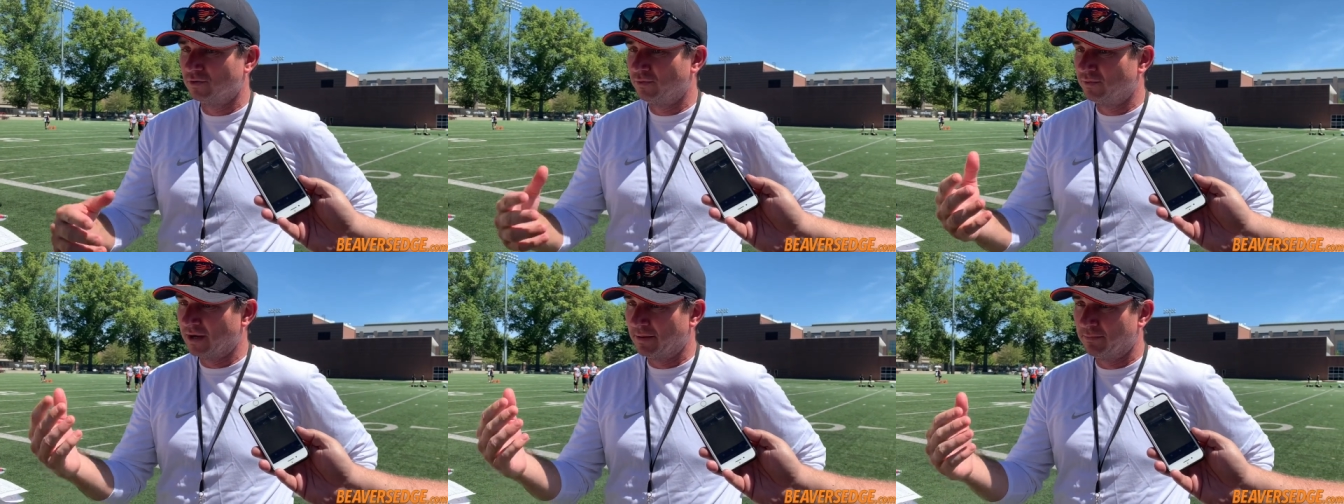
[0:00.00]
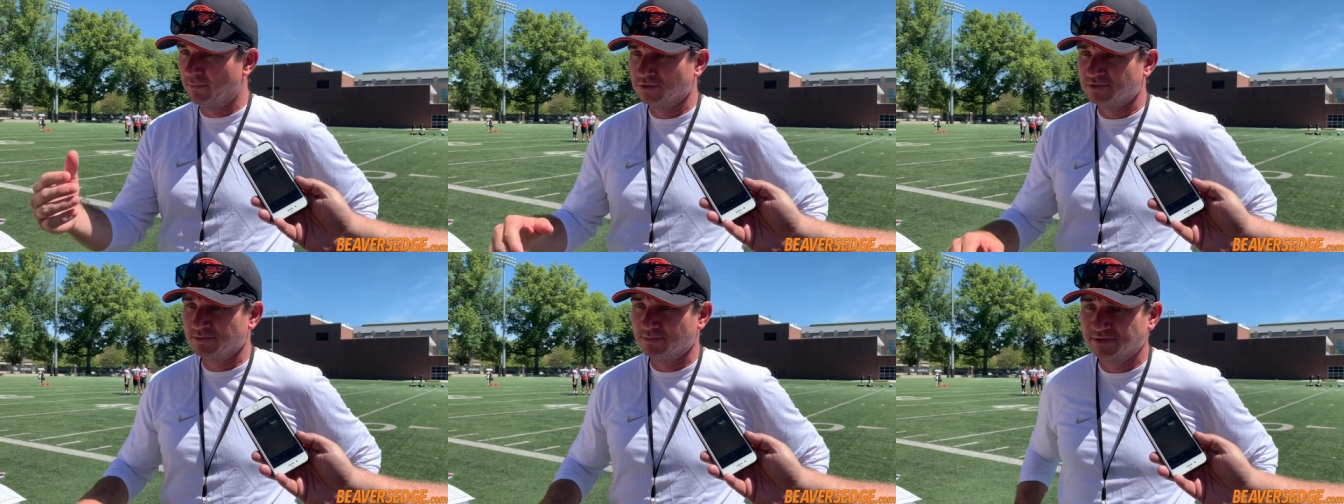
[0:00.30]
We got
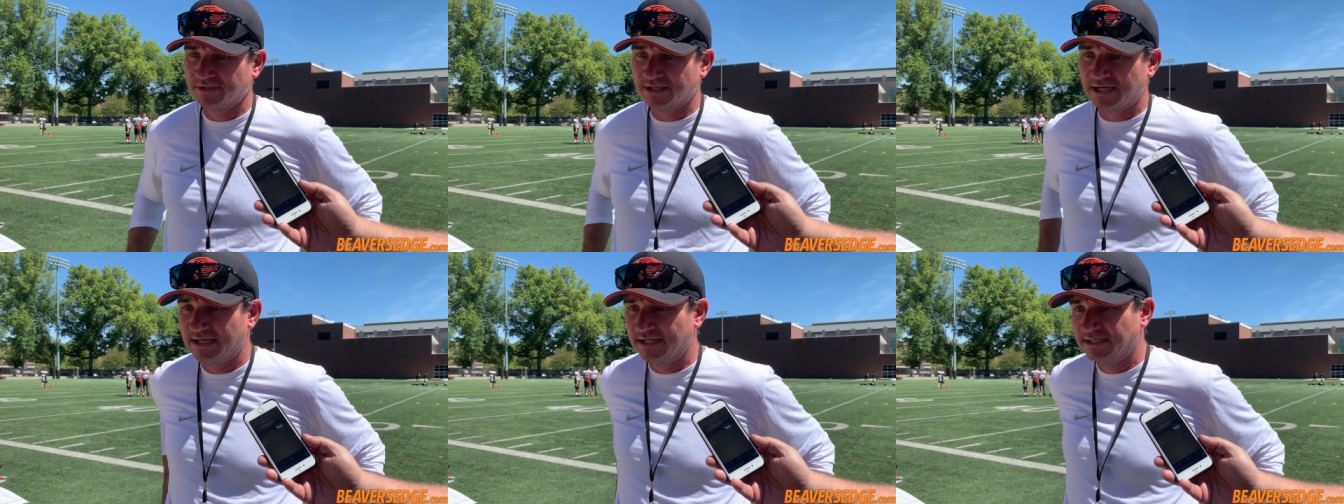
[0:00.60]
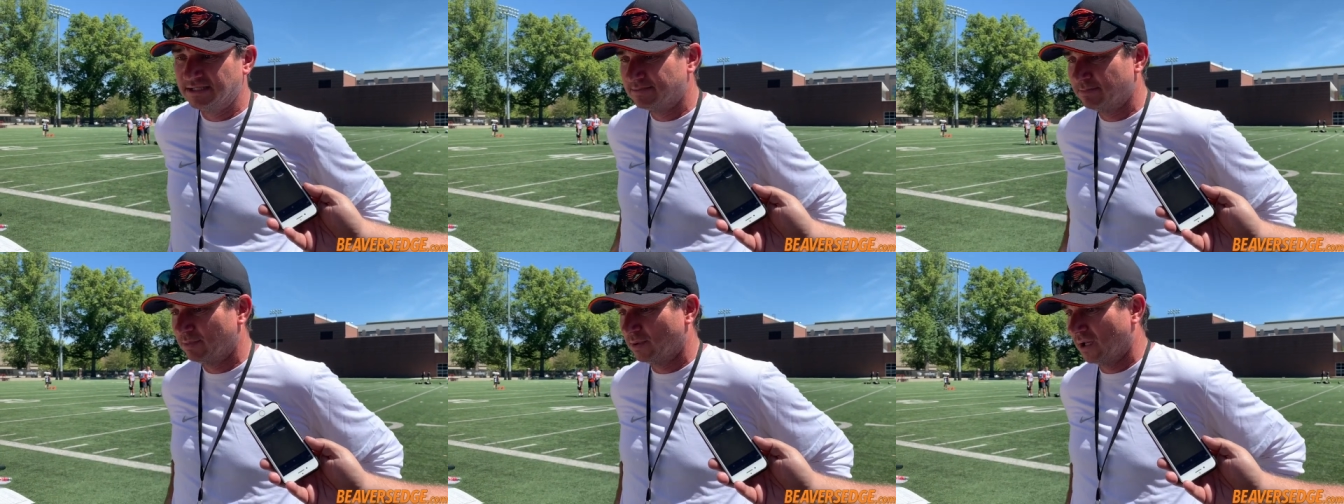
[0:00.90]
multiple tight
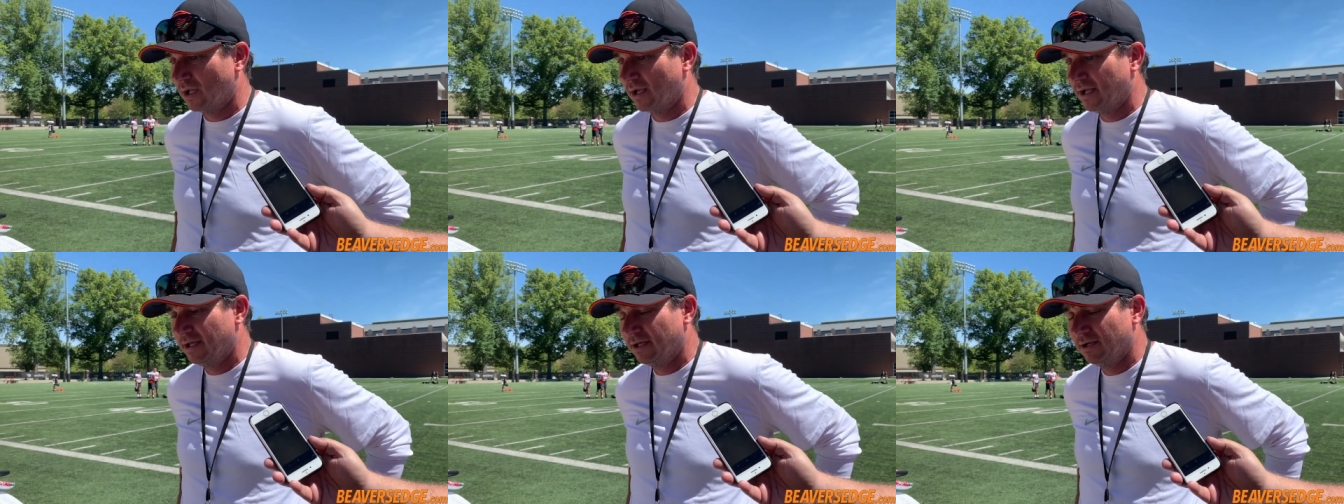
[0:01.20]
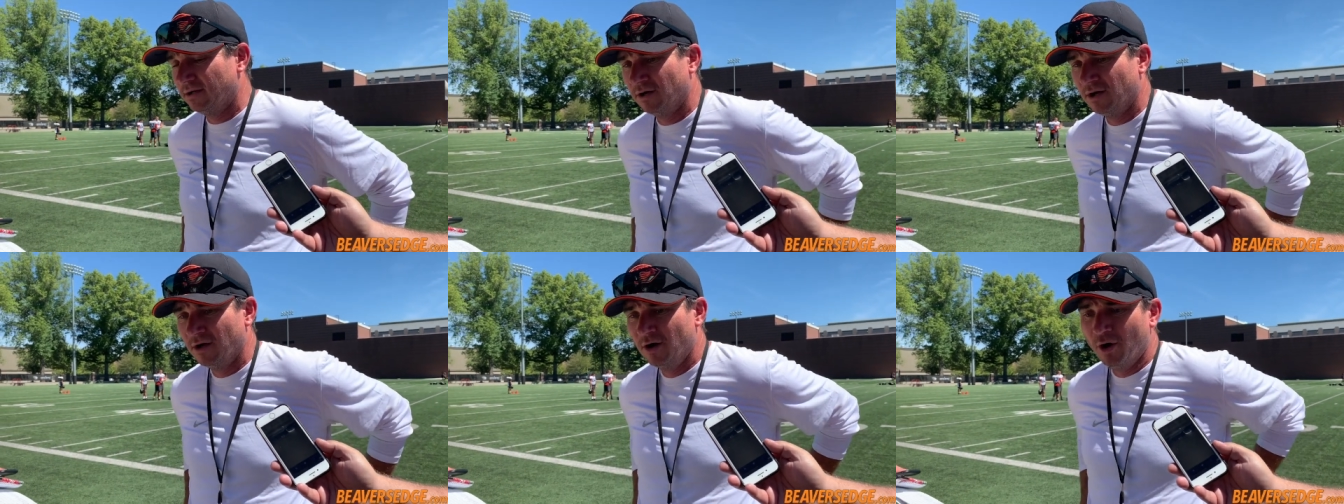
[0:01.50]
ends
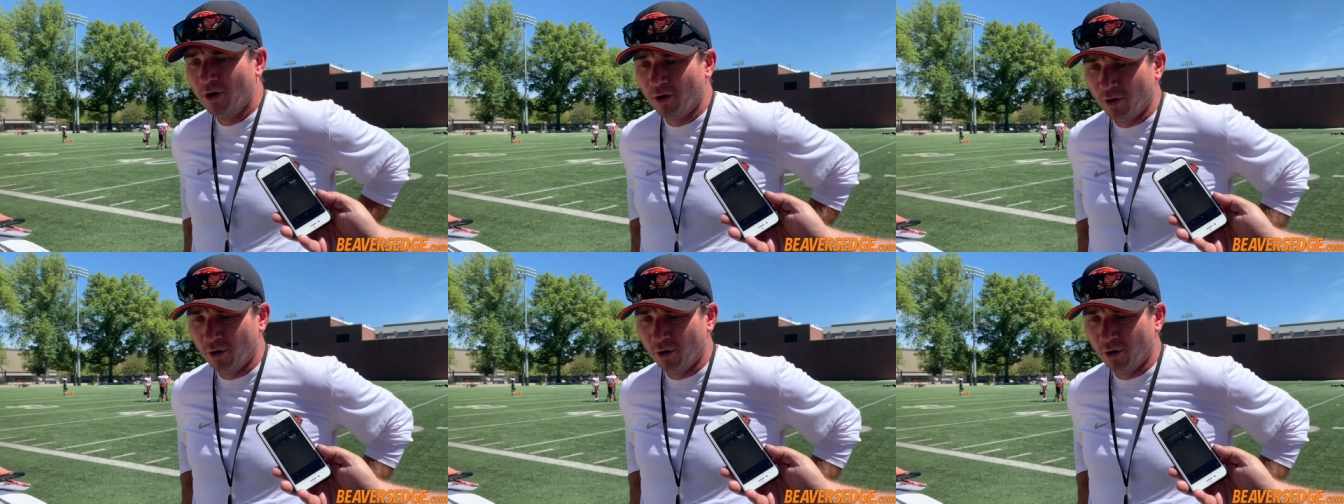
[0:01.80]
playing.